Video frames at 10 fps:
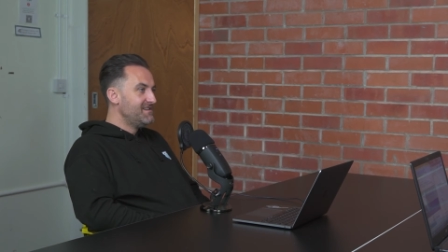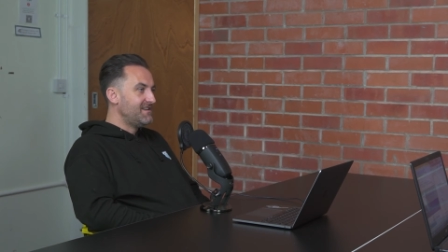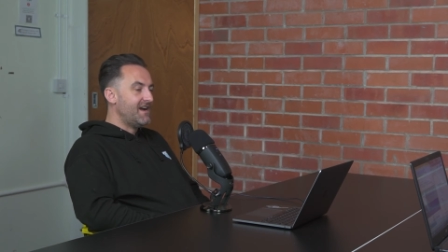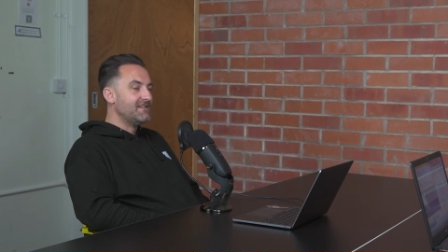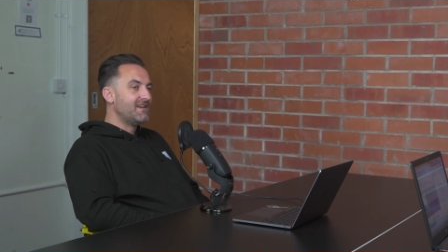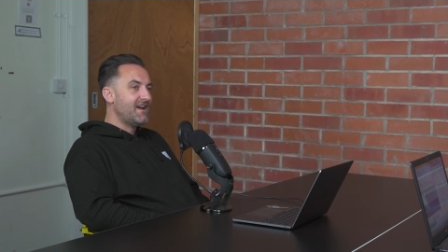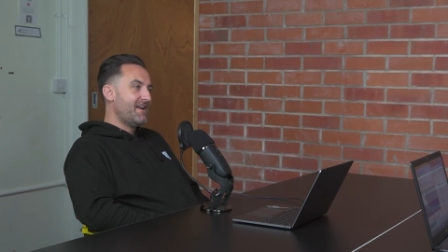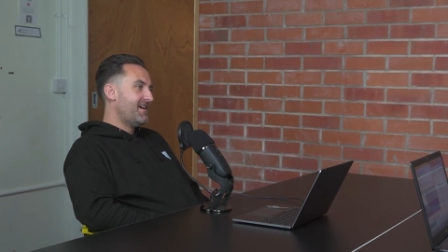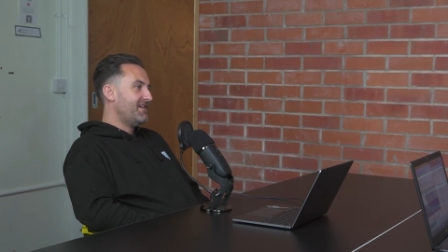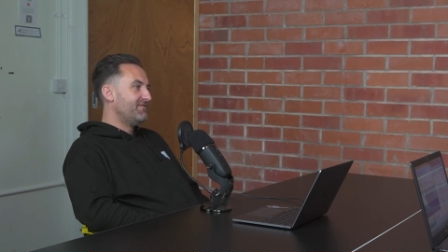Dad, can
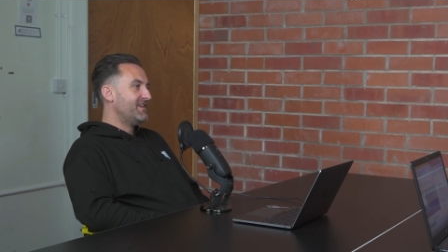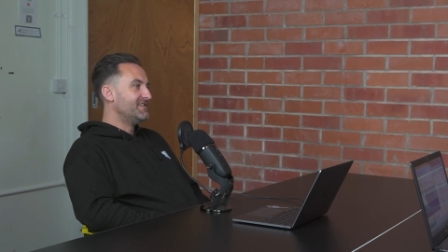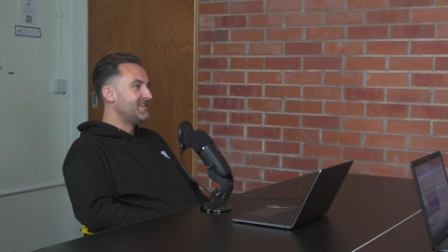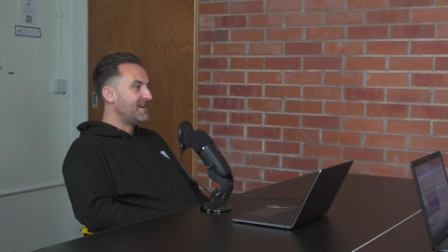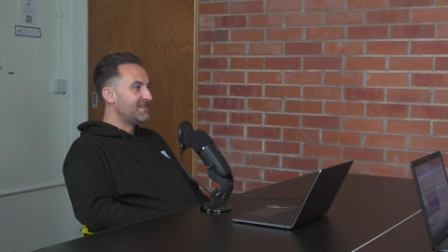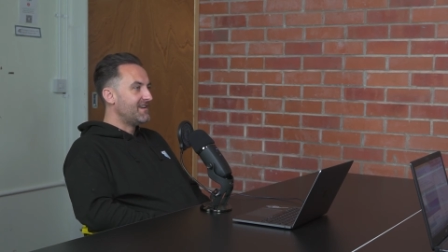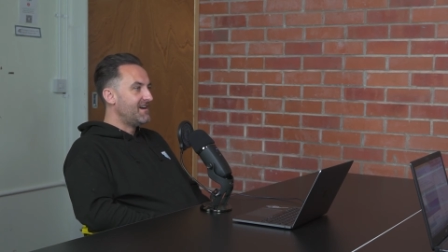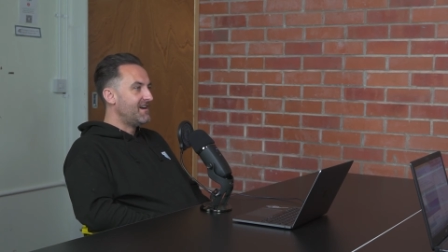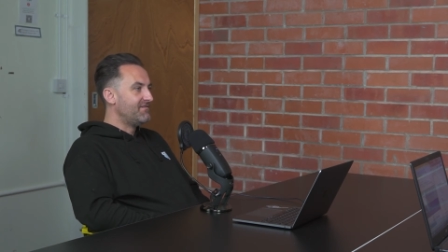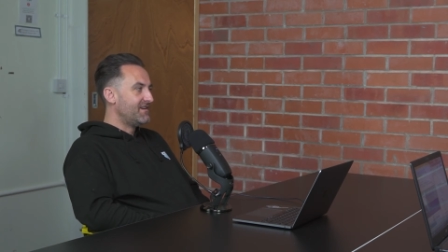I have this? Dad, can I
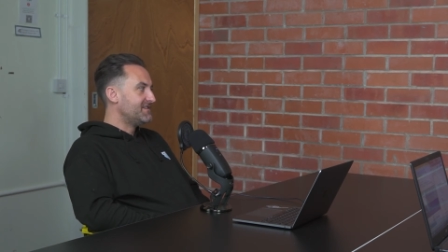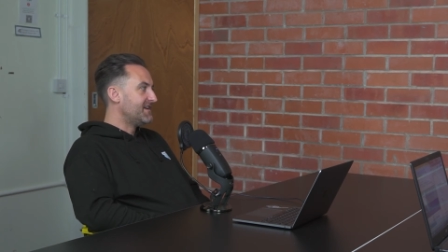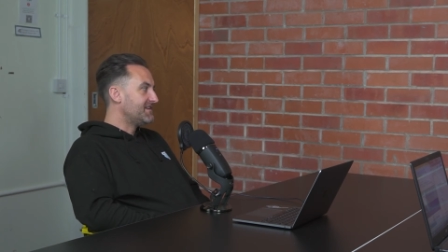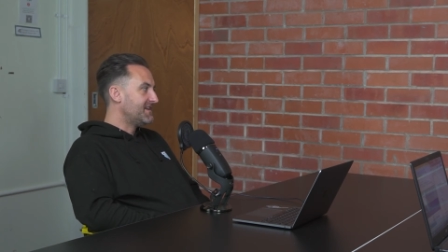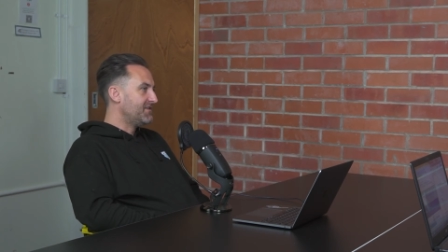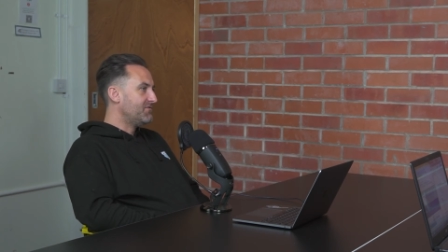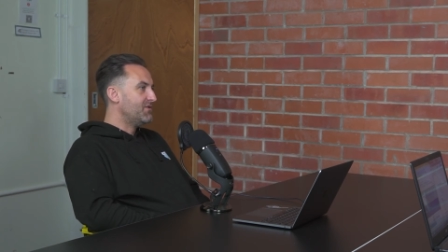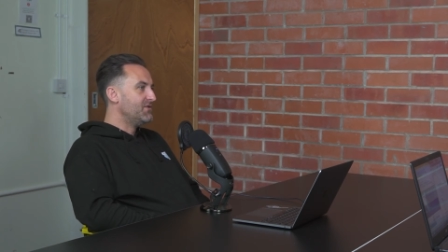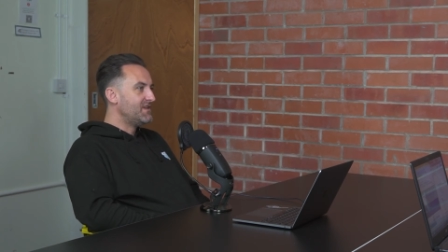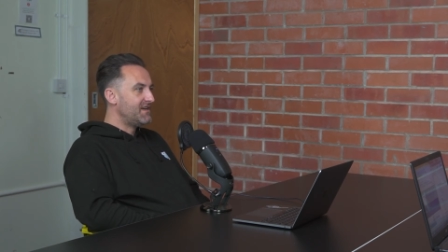have this? Dad, can I go
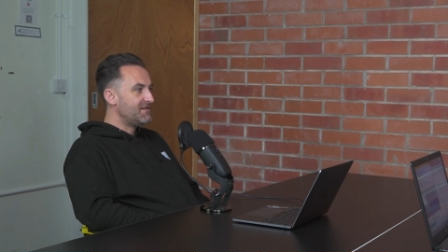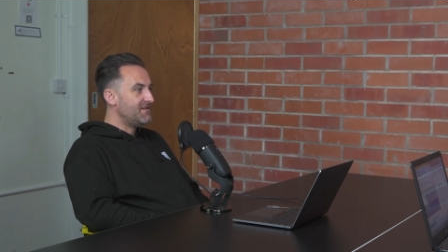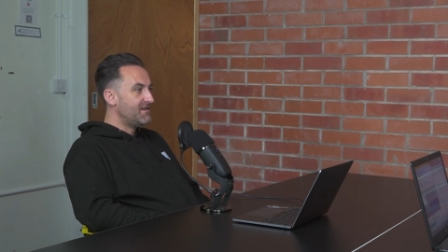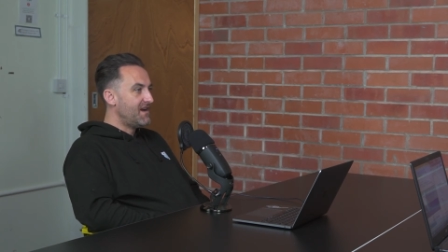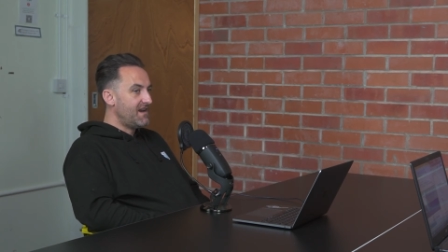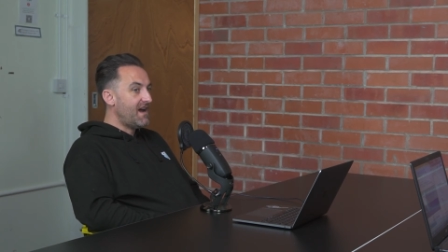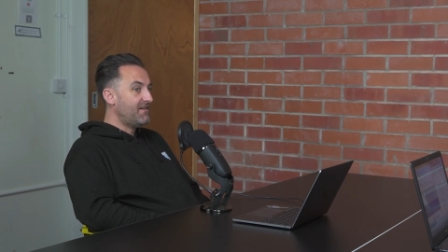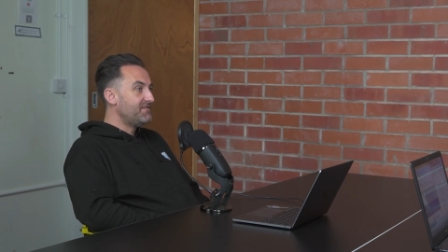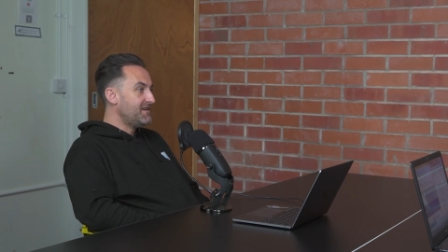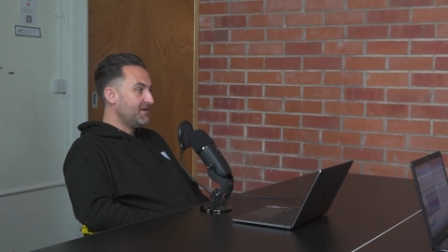out? Dad, can I? And I
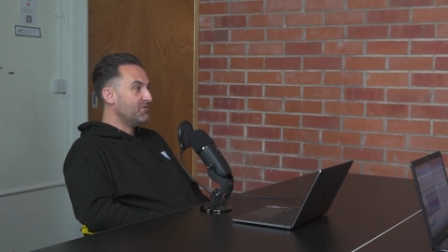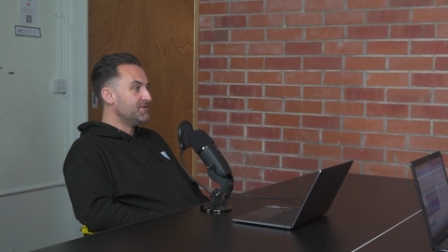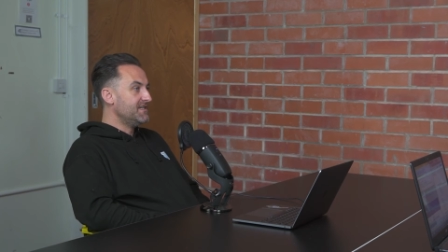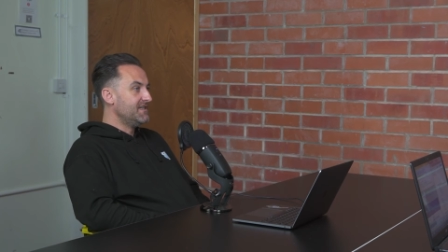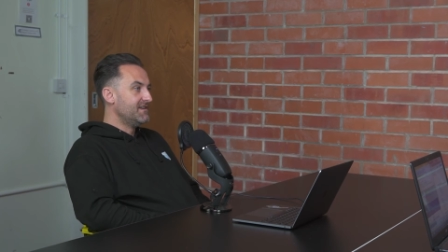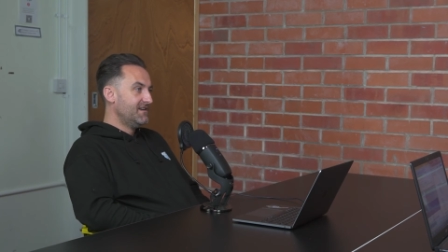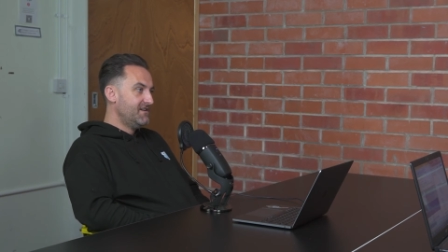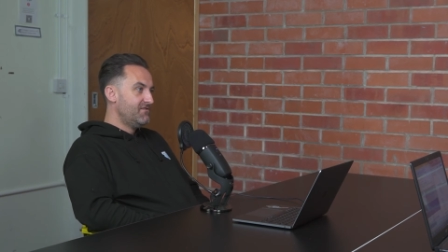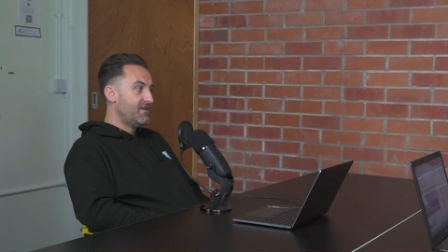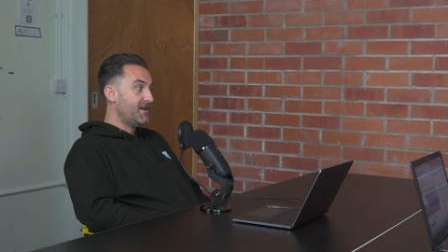have to negotiate,
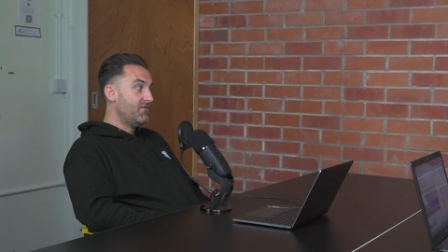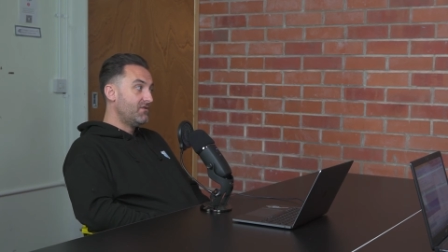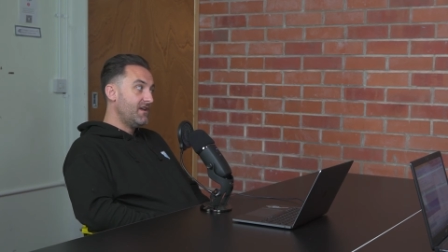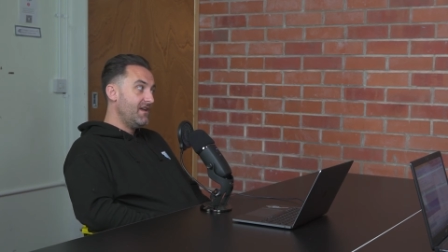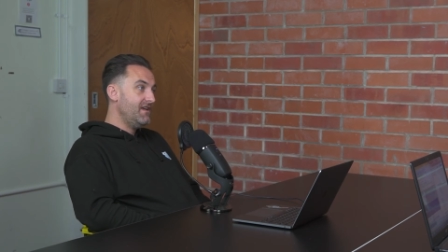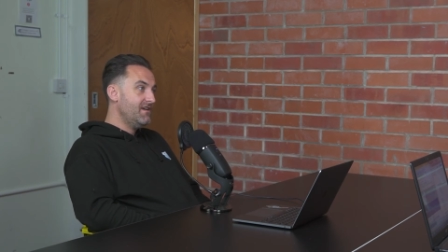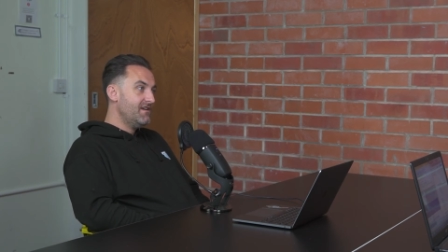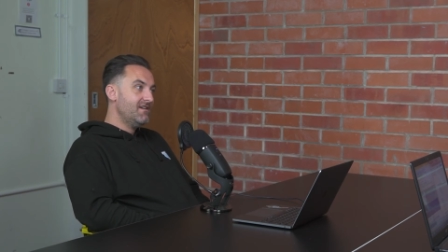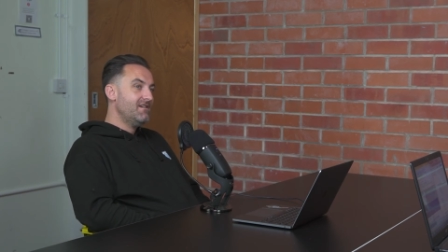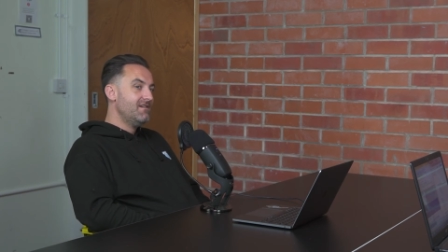right? Okay,
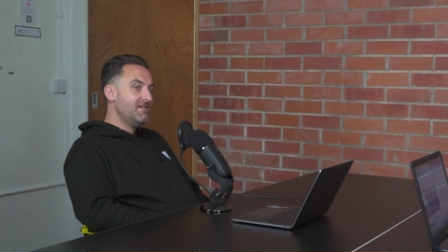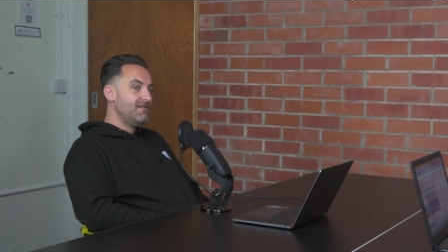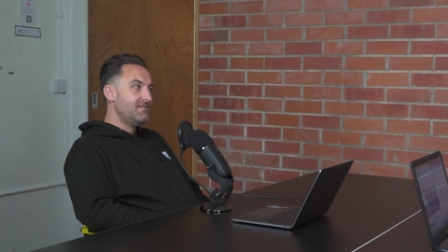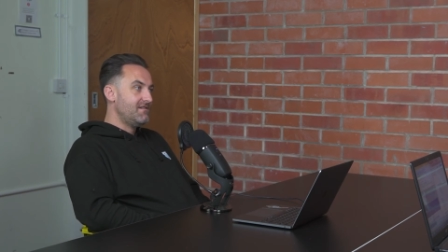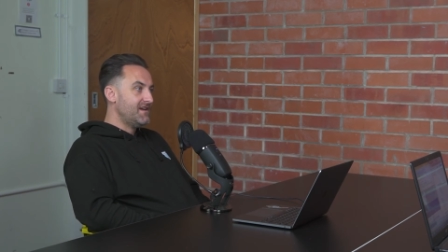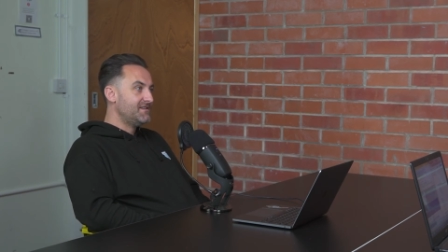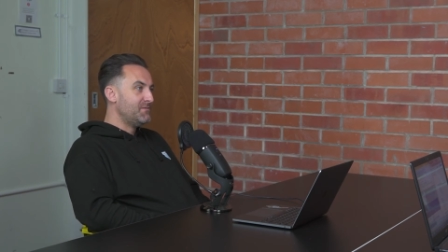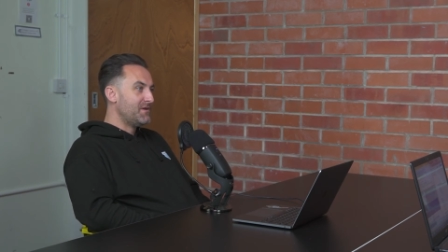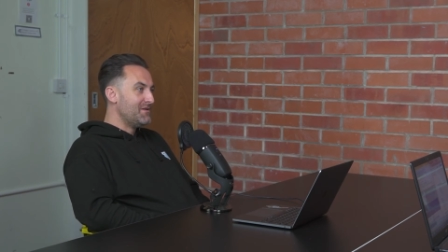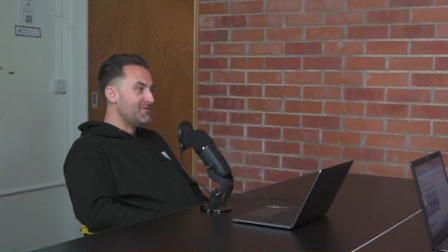yes,
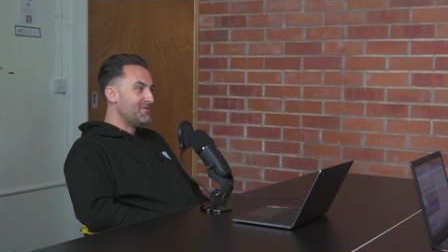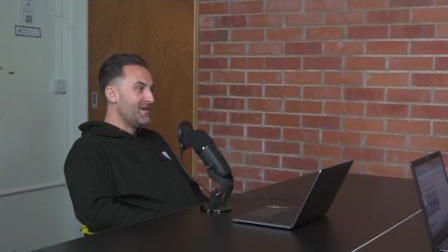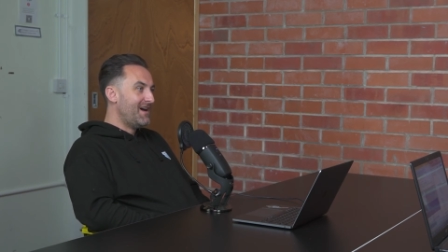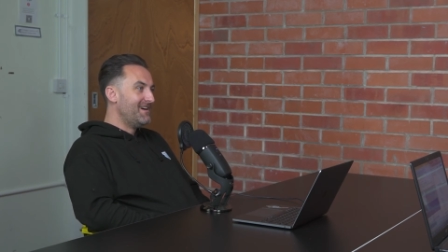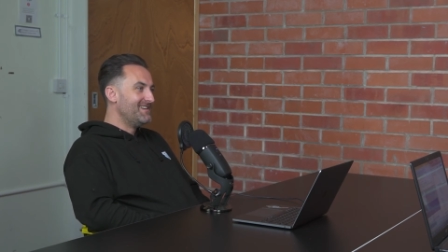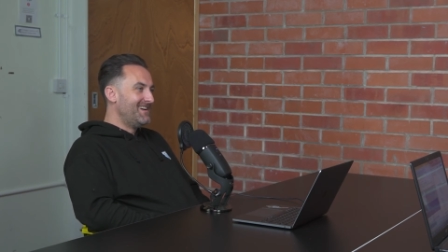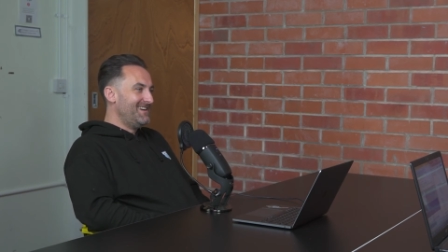we can do that,